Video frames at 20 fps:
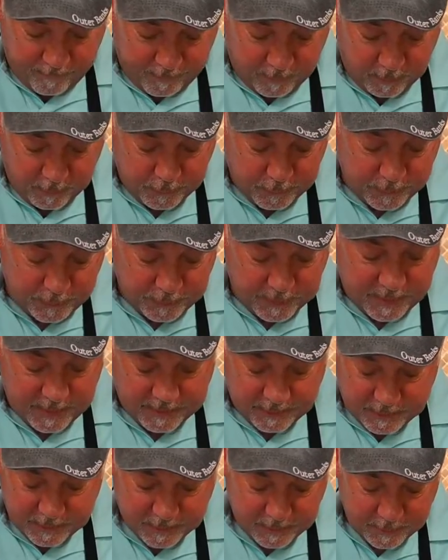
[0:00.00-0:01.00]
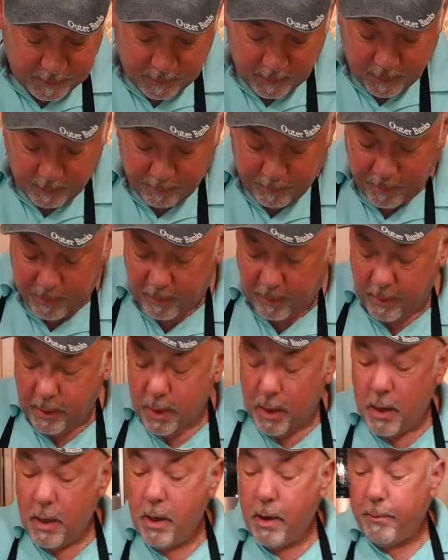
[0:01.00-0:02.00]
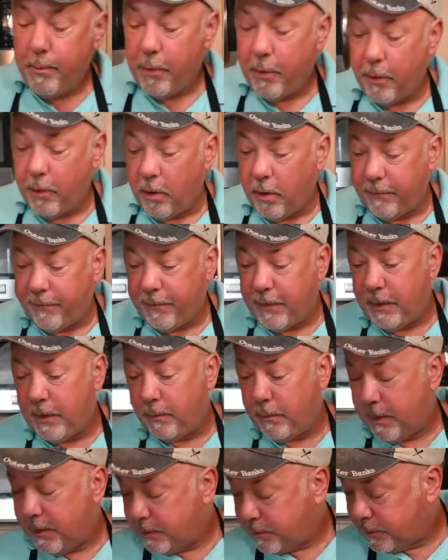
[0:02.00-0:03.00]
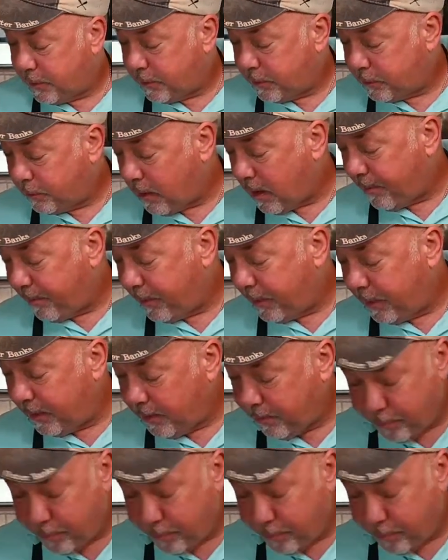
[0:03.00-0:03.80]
the loose ends. They're going to burn off anyway. So you drop it in the